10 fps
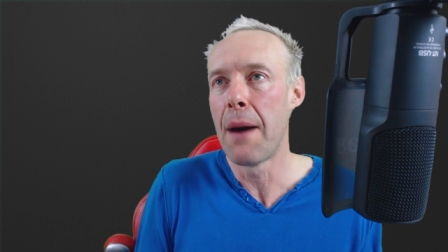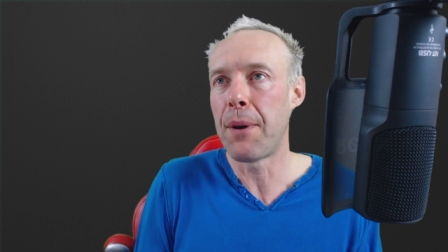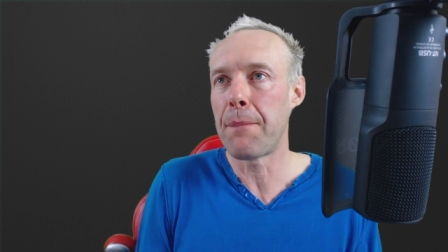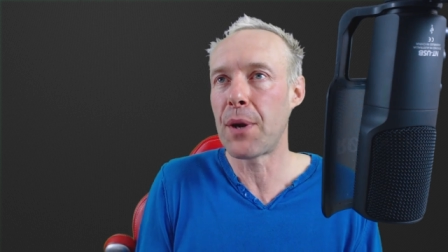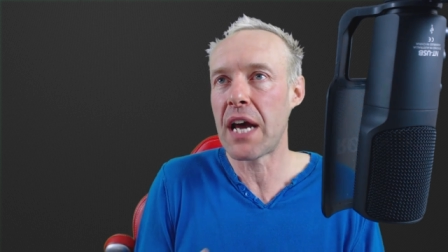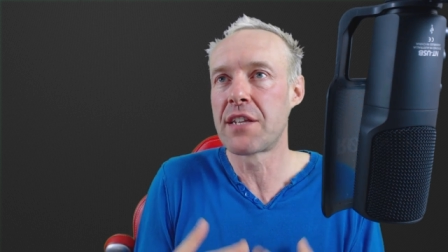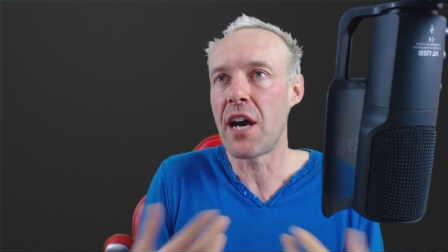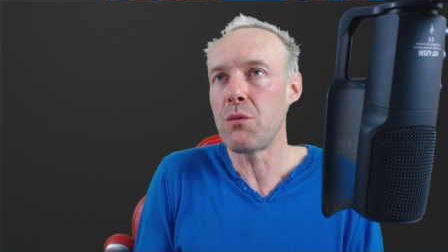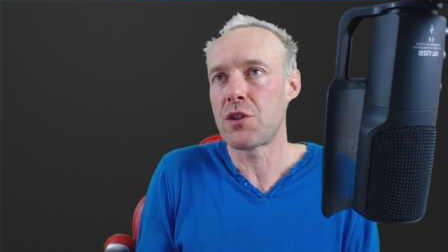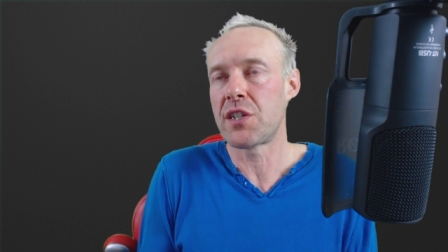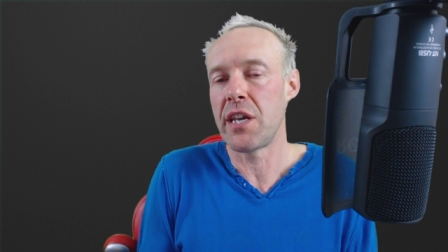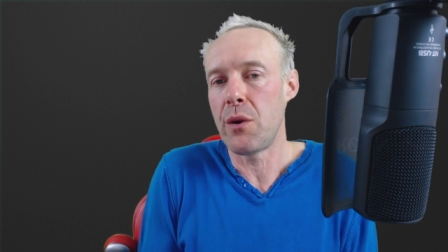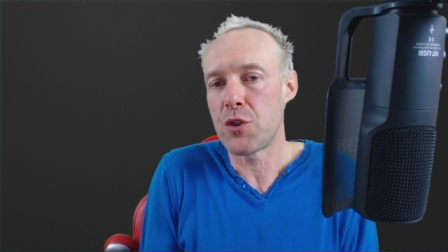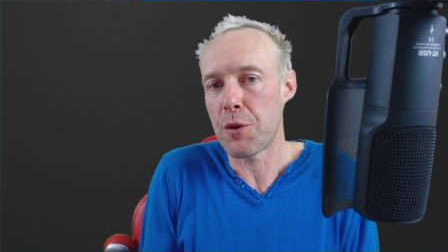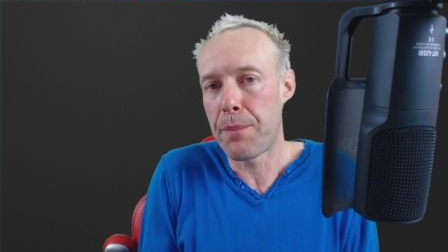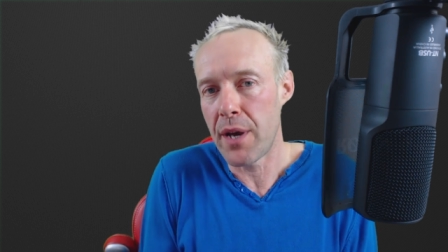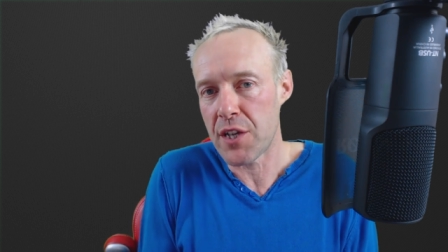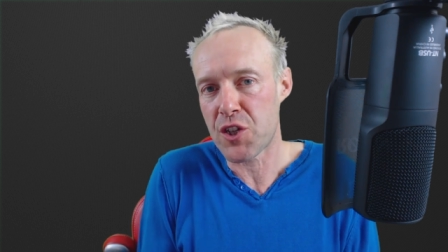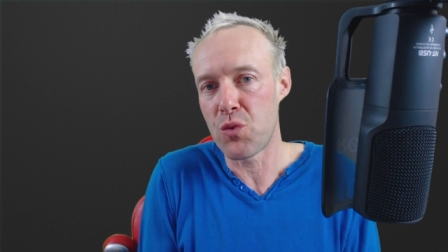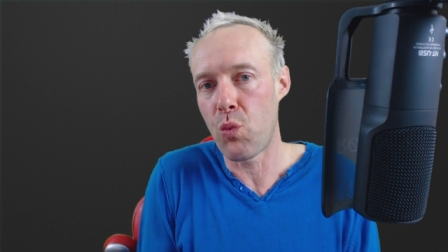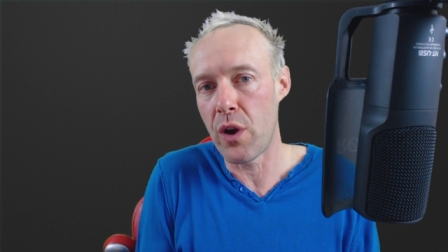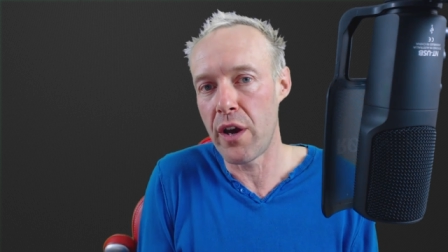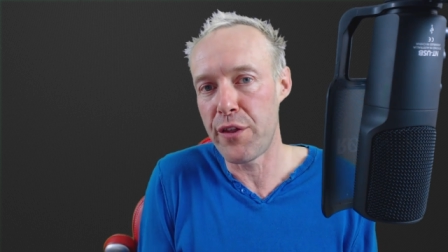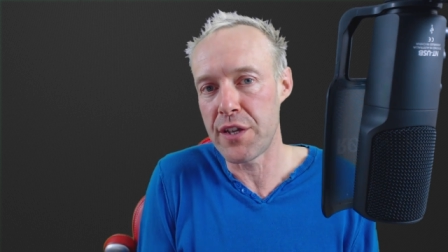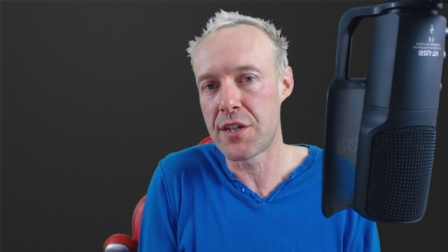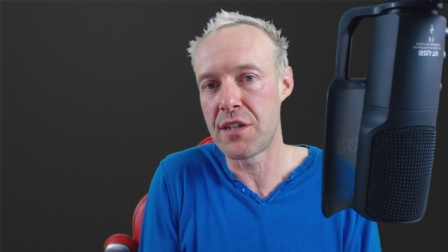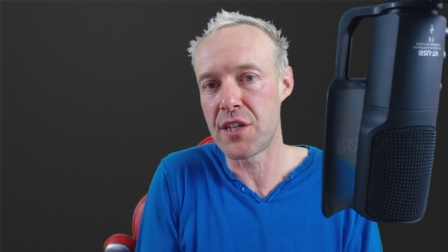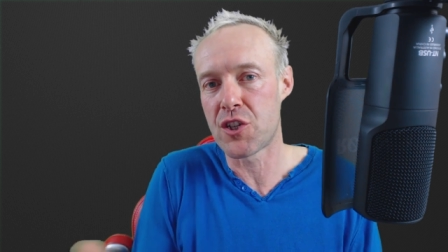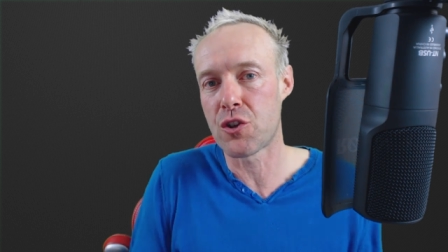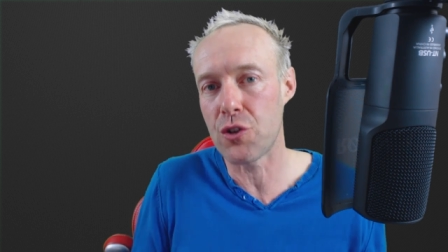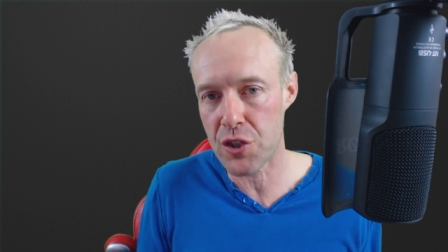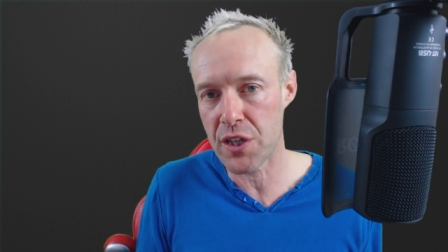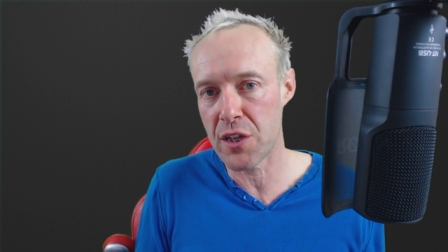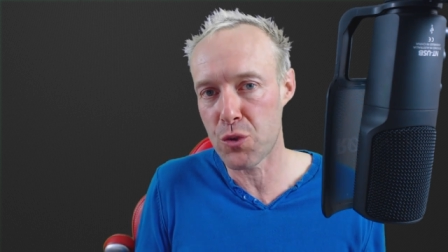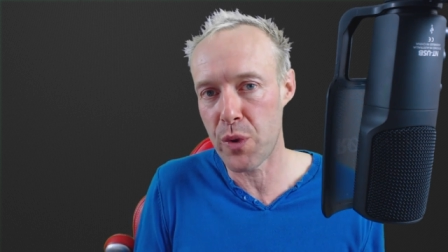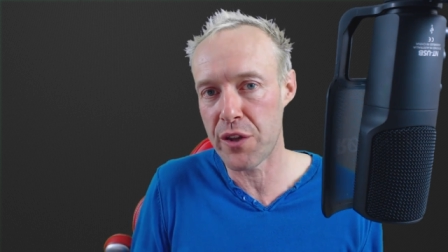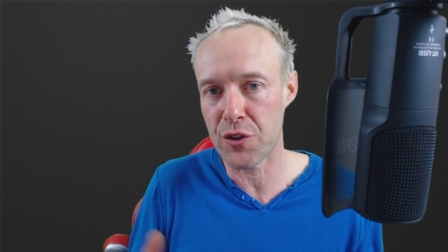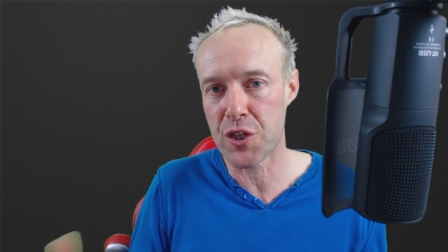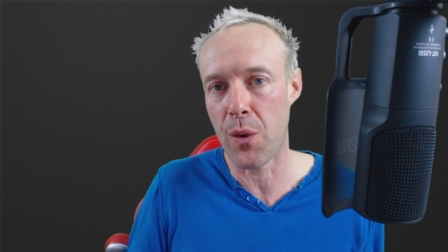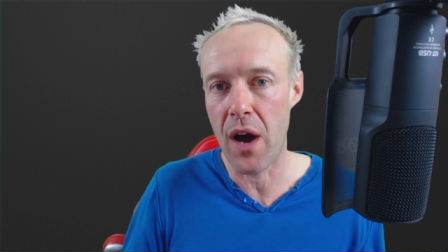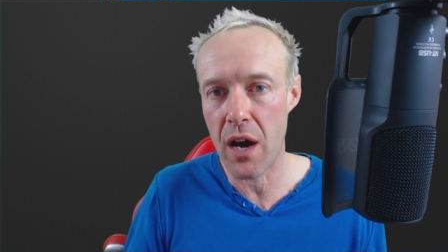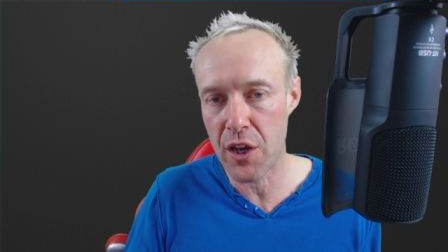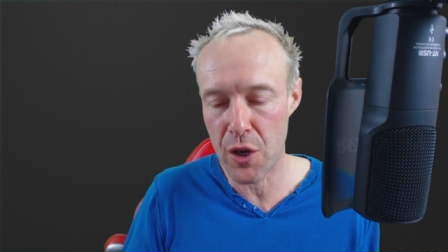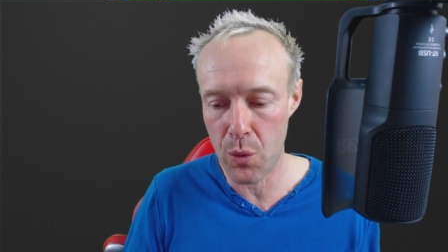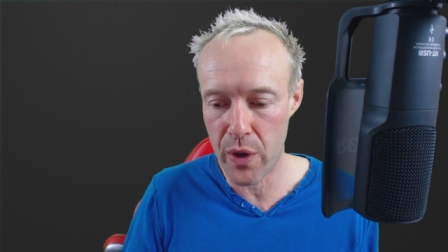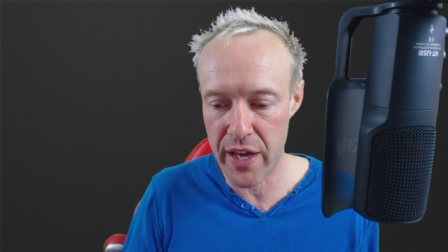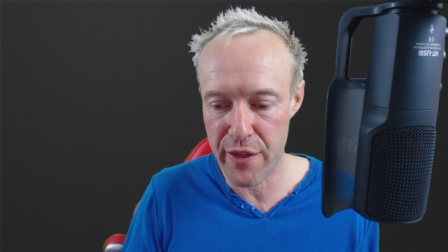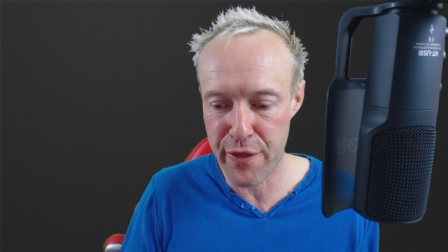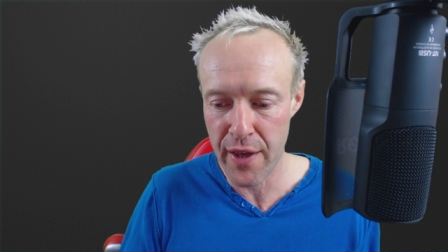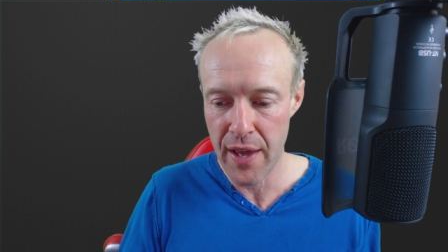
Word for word: But but I don't see you as a person worthy to discuss things with or to argue with.